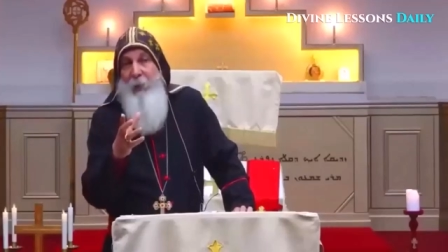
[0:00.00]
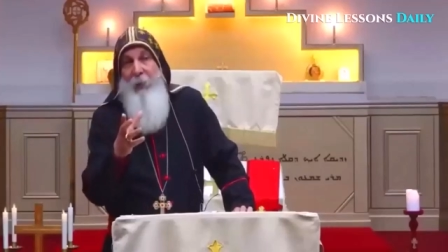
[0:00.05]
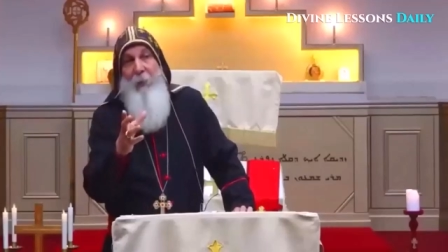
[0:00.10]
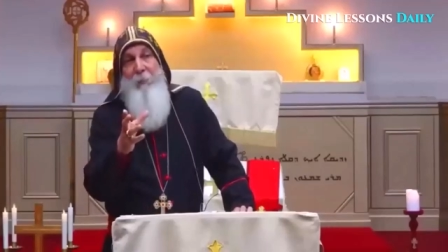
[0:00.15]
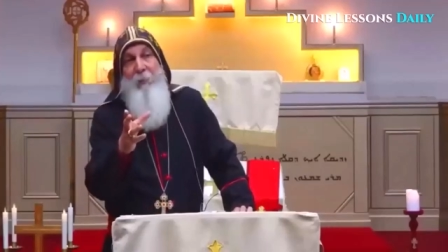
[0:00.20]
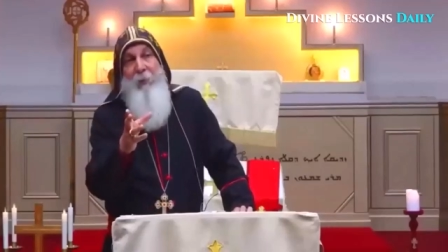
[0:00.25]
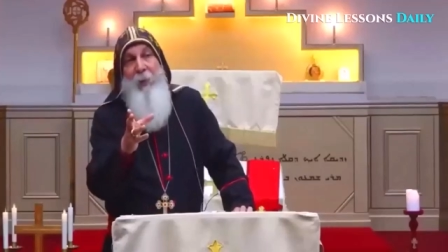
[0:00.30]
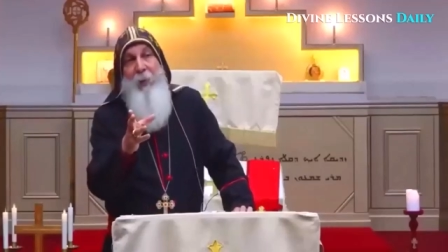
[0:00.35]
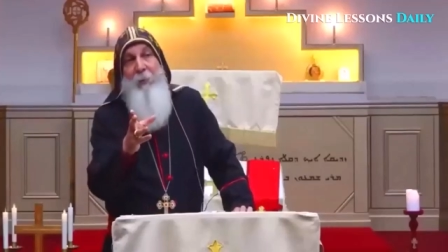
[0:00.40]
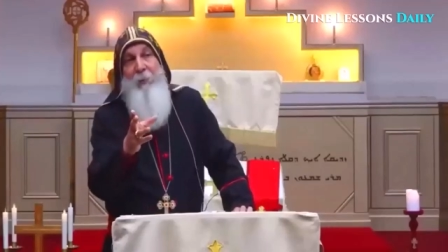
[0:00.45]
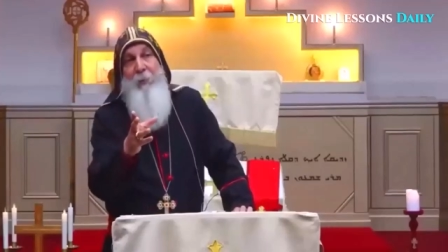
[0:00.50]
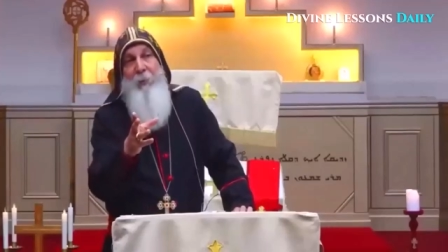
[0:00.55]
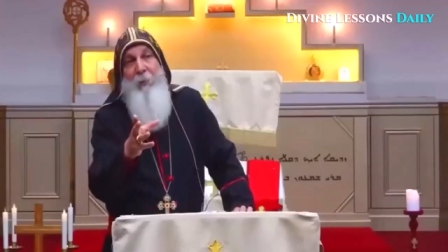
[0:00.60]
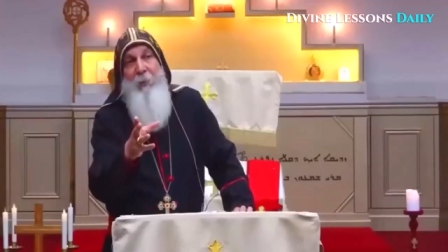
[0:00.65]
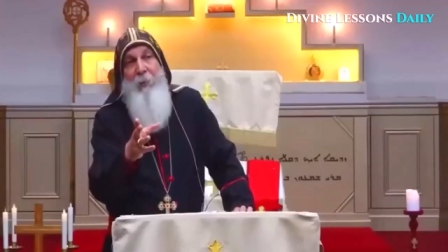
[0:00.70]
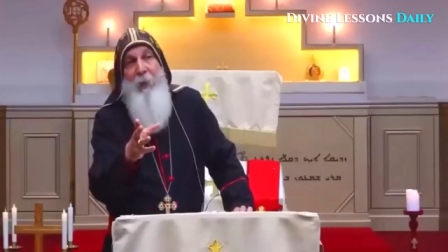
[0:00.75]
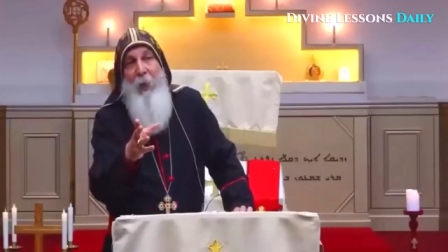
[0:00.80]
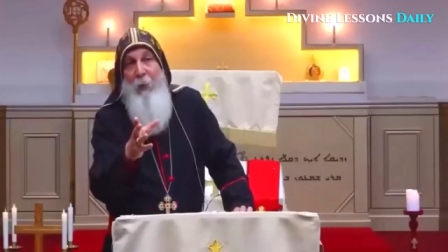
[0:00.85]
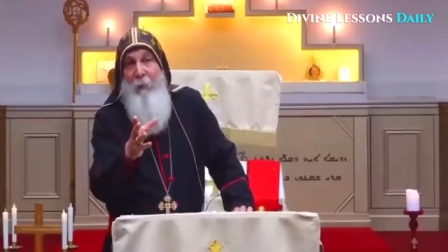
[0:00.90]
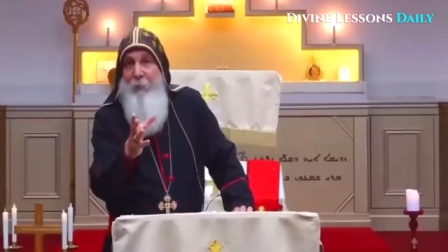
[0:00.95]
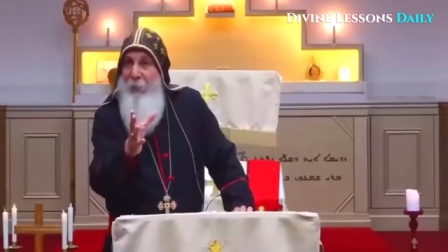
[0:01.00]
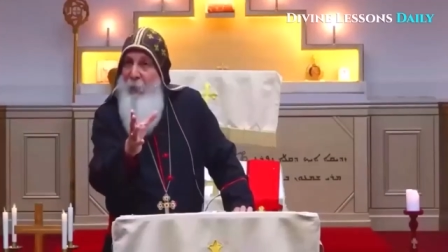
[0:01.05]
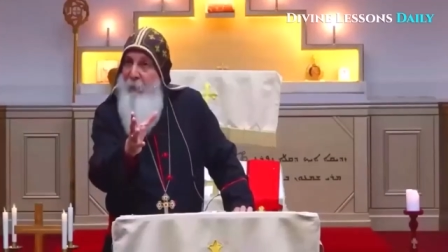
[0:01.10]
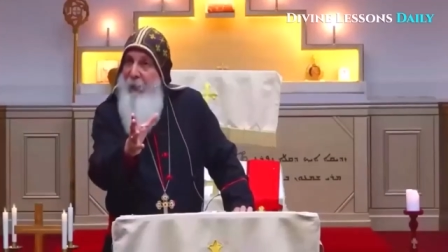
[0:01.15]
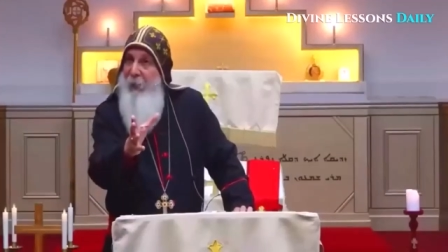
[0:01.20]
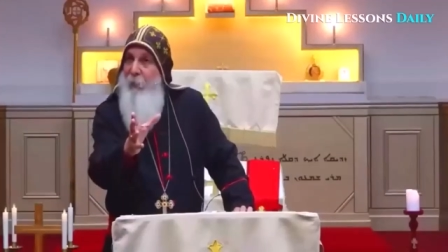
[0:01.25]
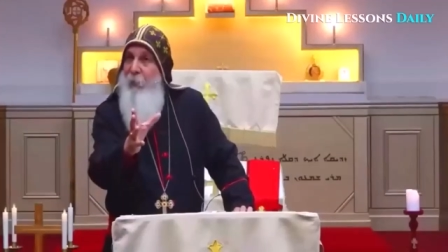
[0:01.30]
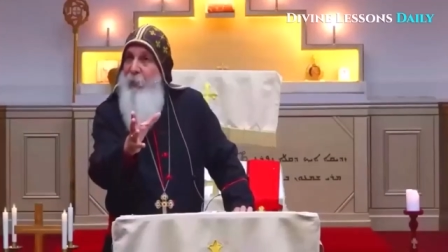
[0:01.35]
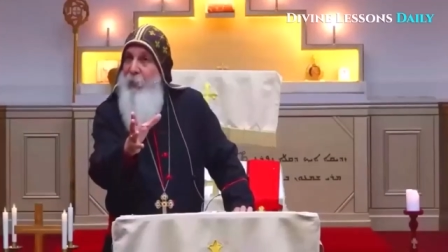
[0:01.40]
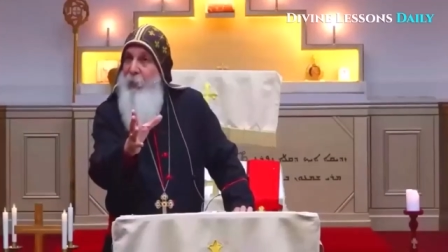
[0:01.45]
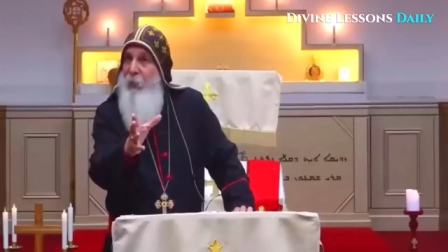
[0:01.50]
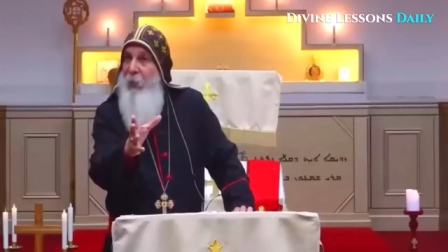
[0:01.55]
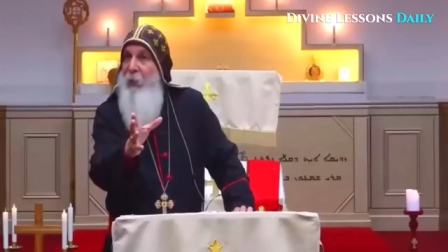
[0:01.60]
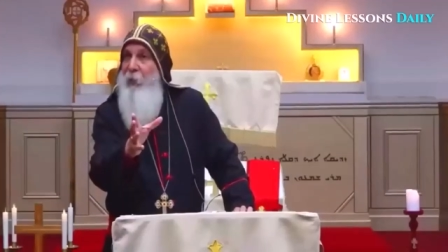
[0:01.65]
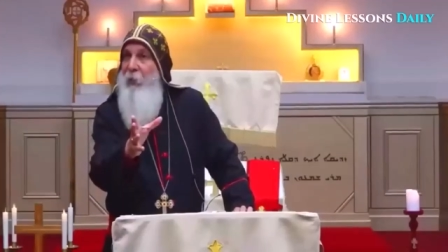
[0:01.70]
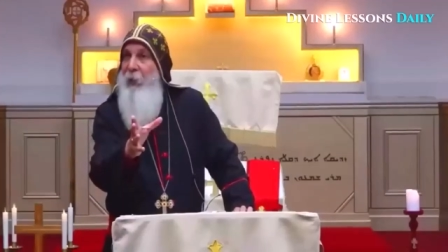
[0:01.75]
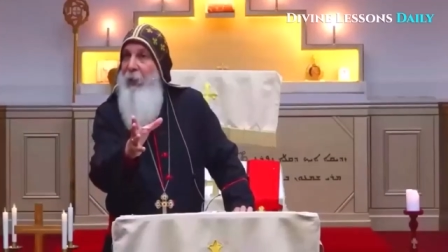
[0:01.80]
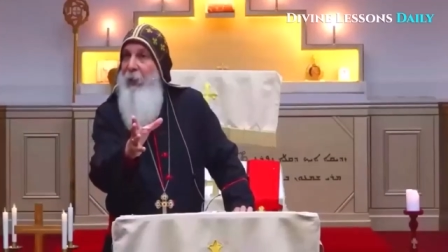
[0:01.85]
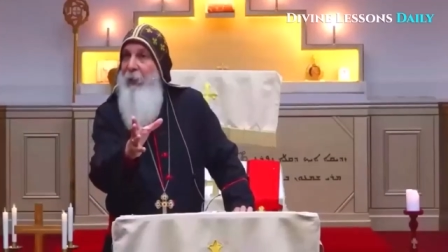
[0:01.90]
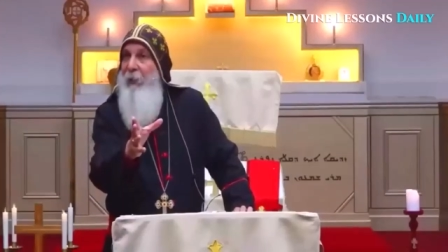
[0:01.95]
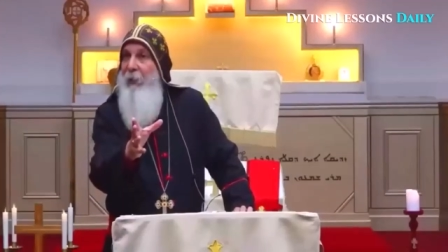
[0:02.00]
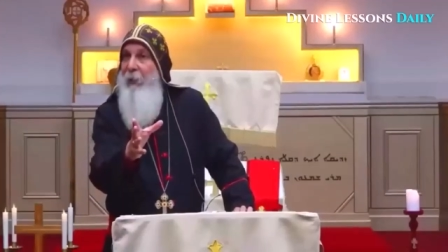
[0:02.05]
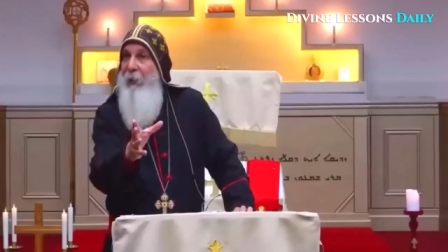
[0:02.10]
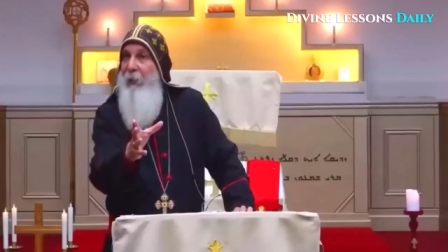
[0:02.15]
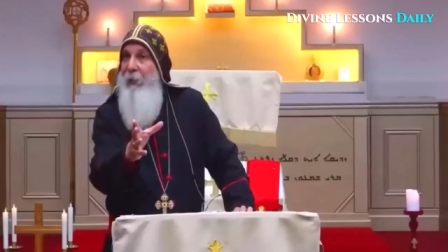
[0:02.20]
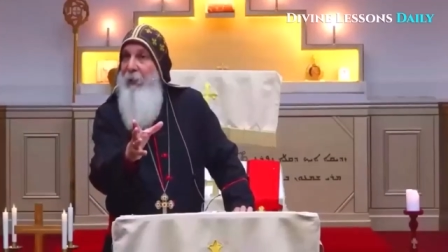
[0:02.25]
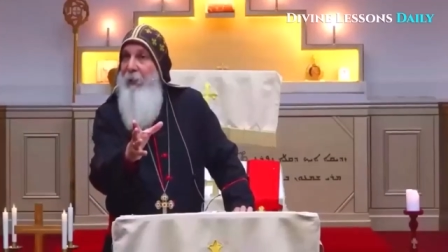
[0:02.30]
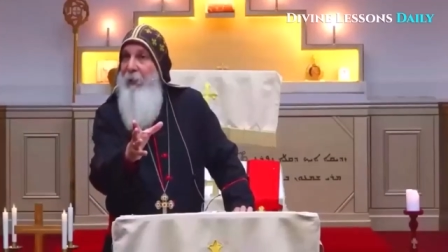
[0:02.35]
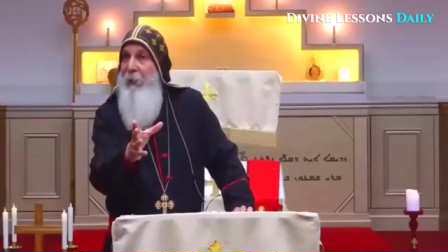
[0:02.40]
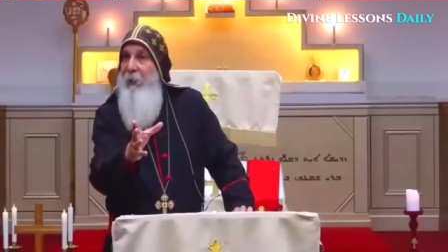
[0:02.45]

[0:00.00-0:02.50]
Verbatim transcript: dear friend, have you been to church lately?